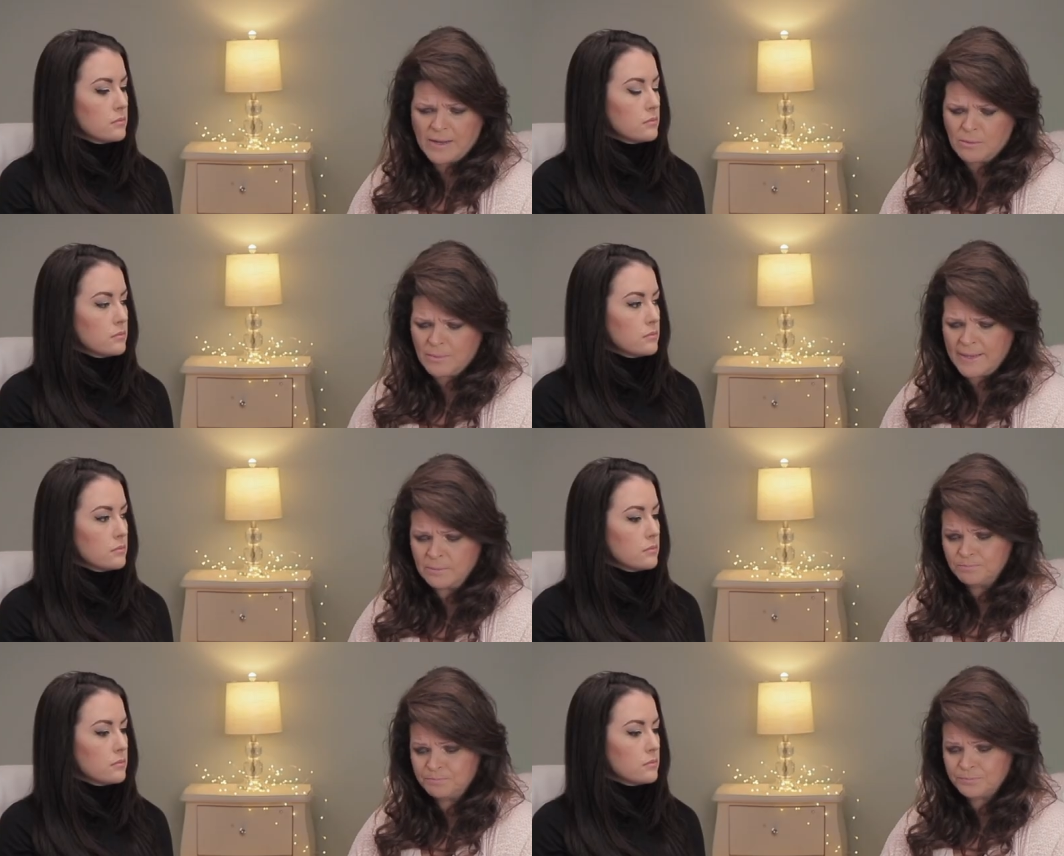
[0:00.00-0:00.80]
Speaker 1: right
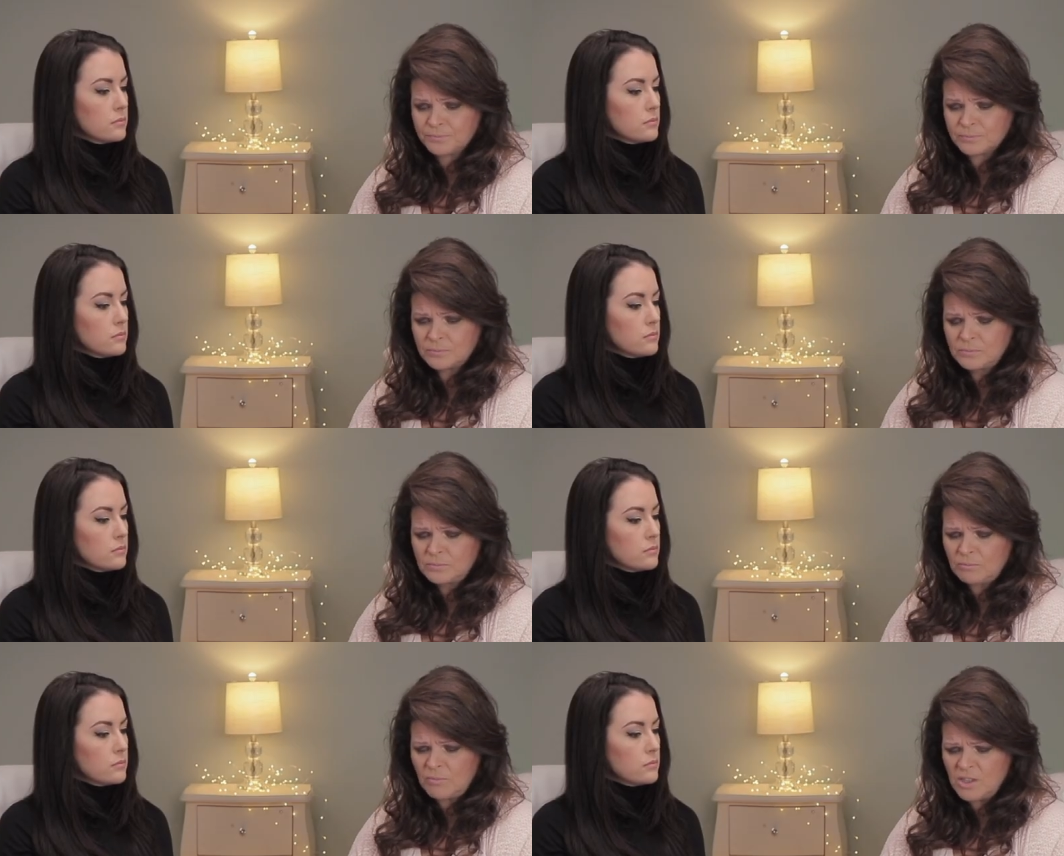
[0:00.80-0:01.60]
away
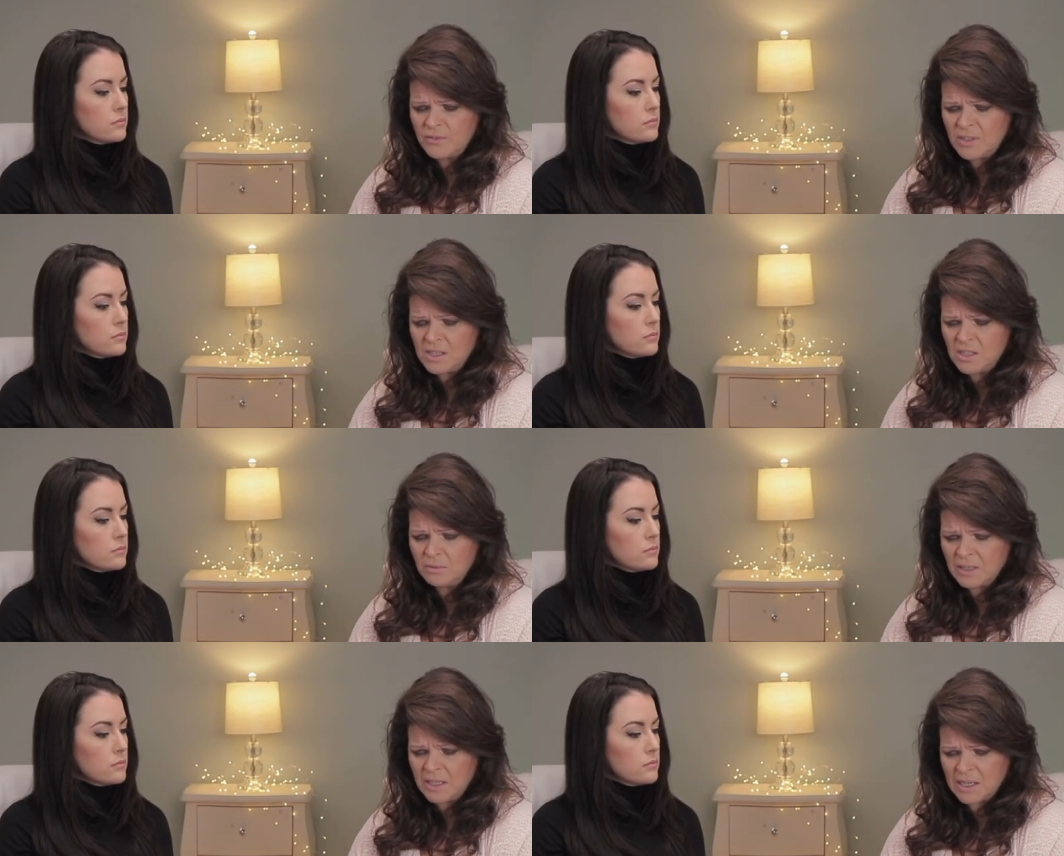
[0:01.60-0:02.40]
you have anything you
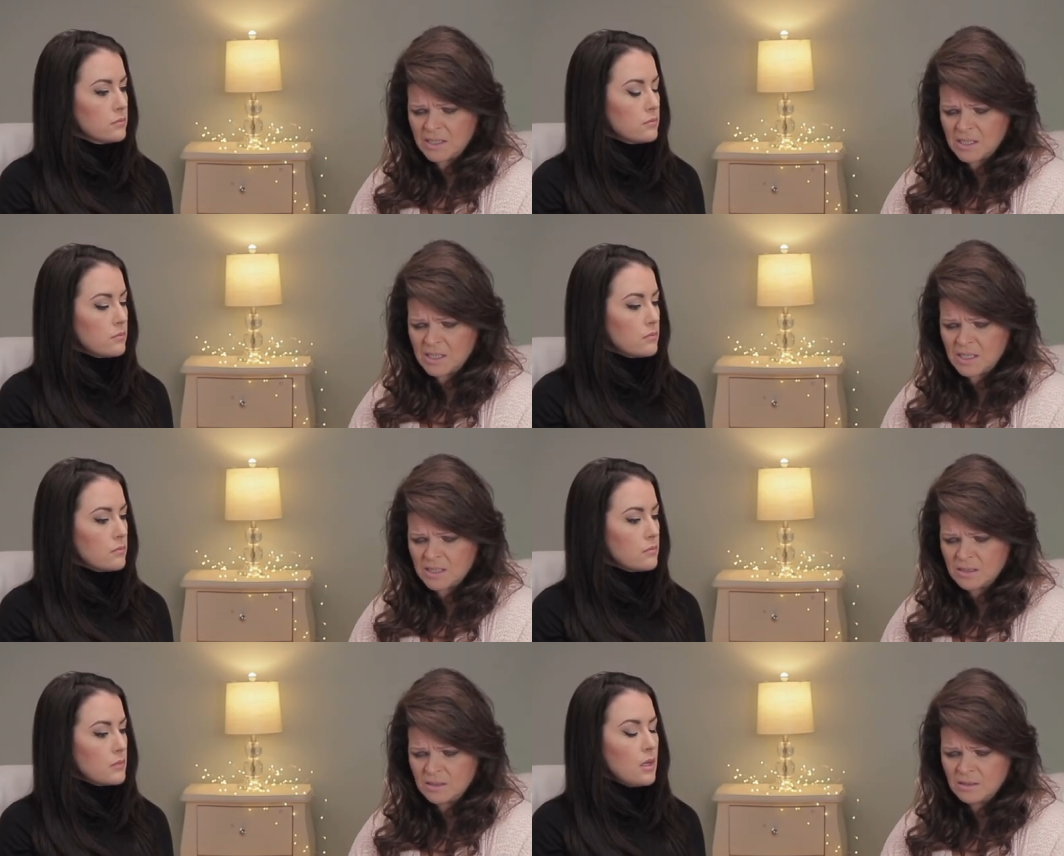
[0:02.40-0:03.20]
want to add to that?